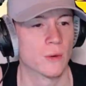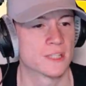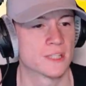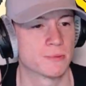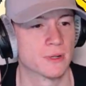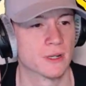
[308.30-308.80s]

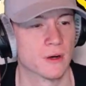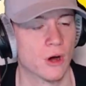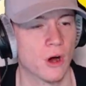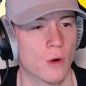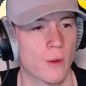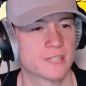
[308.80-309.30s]
Westbrook.
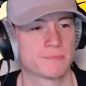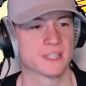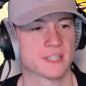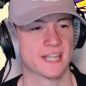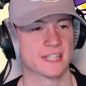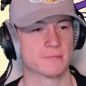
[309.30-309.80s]
Oh,
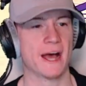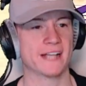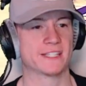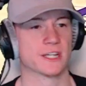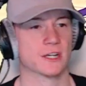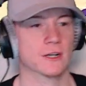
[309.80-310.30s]
Westbrook said it's my
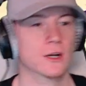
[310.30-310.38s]
turn.